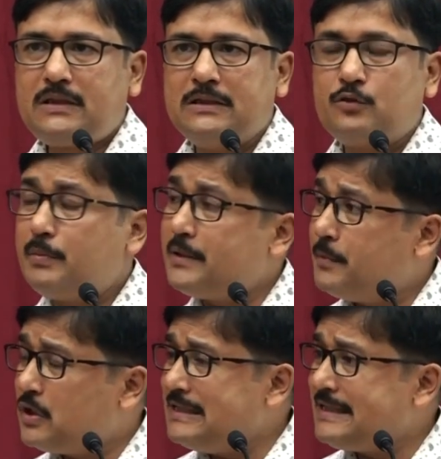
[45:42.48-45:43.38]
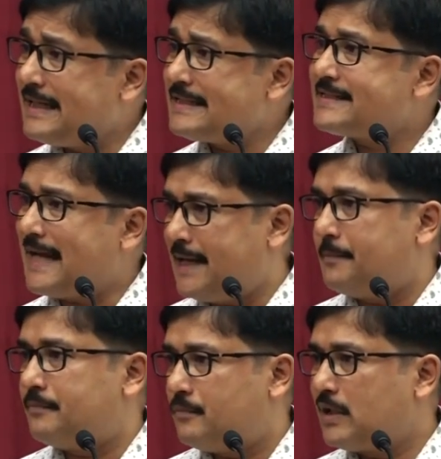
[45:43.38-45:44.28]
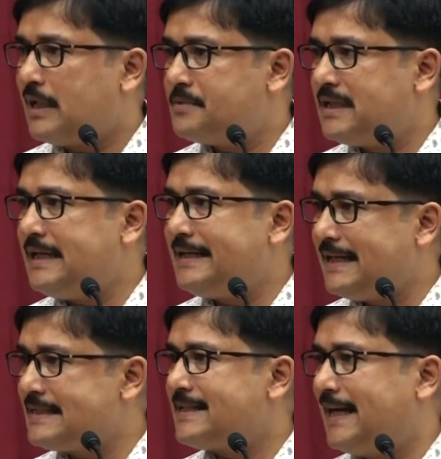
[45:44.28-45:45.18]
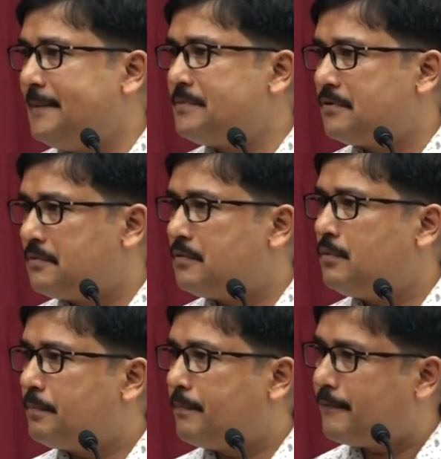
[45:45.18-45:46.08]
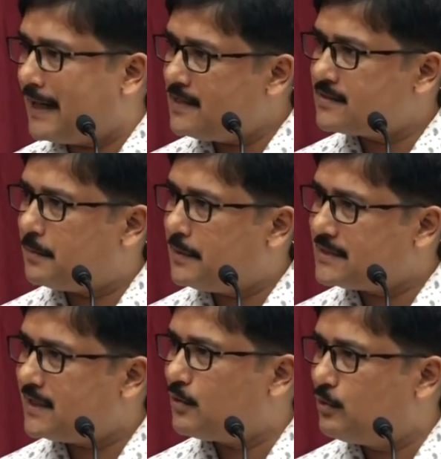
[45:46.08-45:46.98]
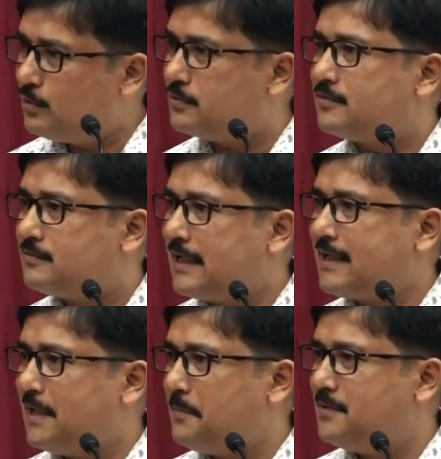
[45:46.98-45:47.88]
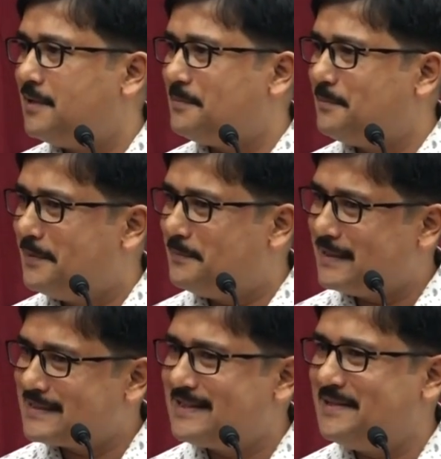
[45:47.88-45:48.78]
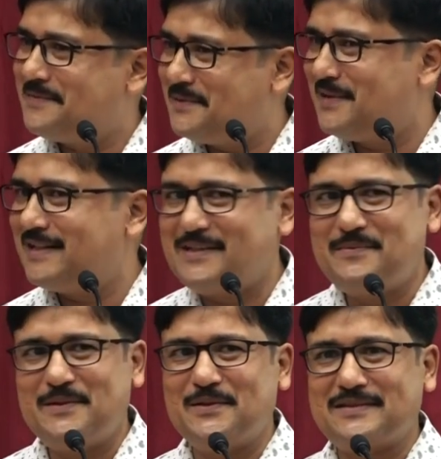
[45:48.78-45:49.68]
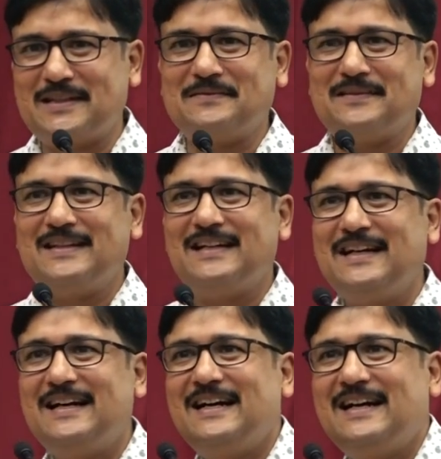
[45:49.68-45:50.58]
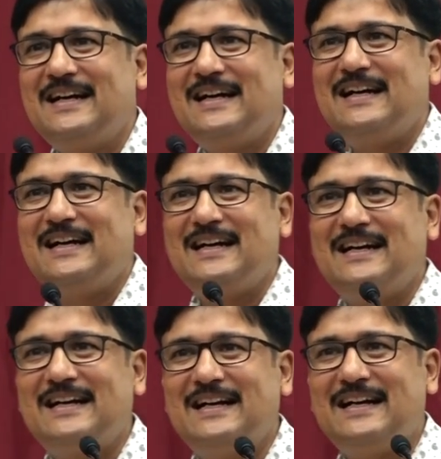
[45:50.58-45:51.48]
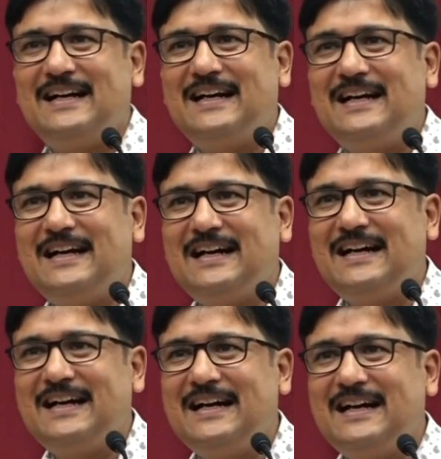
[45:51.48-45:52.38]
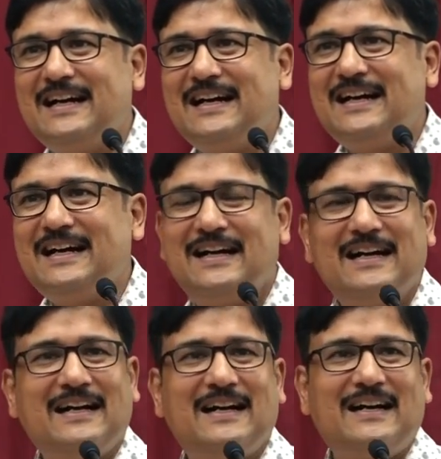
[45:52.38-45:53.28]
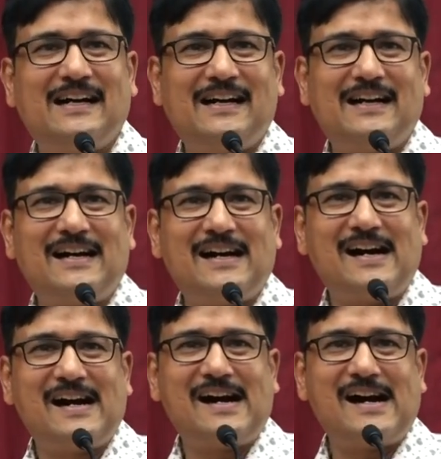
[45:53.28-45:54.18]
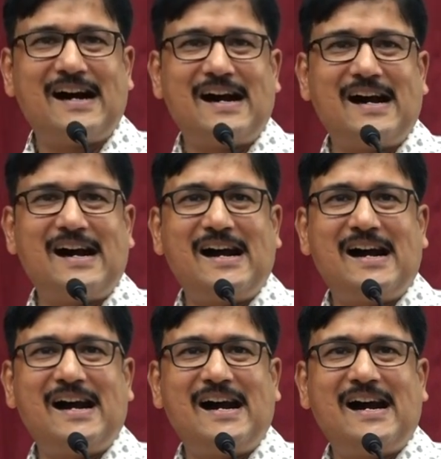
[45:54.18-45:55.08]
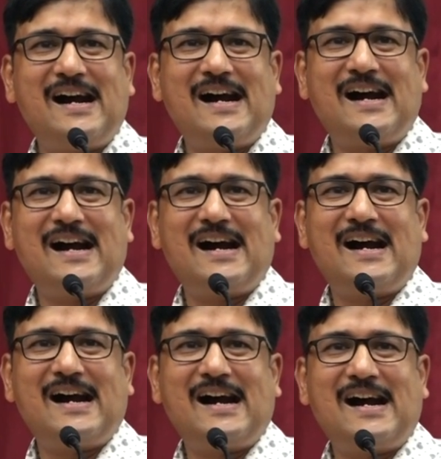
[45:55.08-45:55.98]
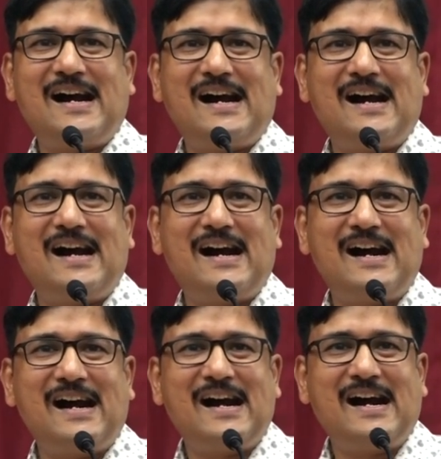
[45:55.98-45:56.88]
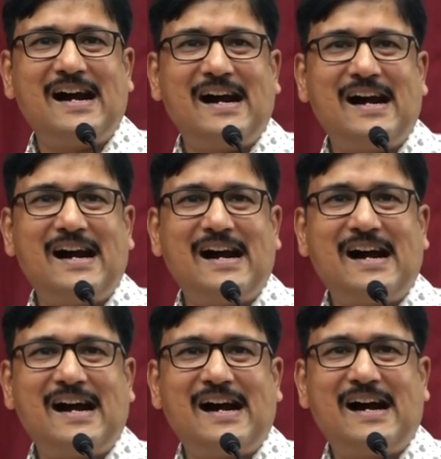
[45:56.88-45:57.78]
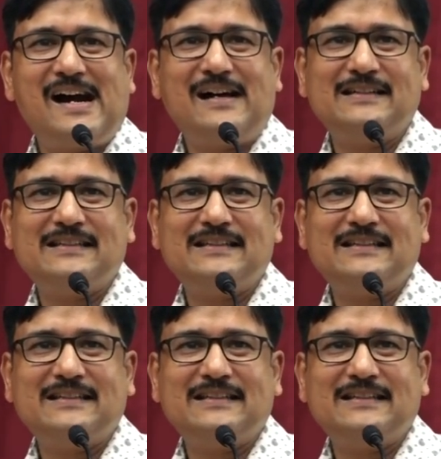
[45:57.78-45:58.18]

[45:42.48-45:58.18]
So, so because it takes time, what I am saying takes time, so you know, find some Excel gurus. That can be the best gift you can give to yourself. So it doesn't matter from where you come, the power of company will take you where you want to go.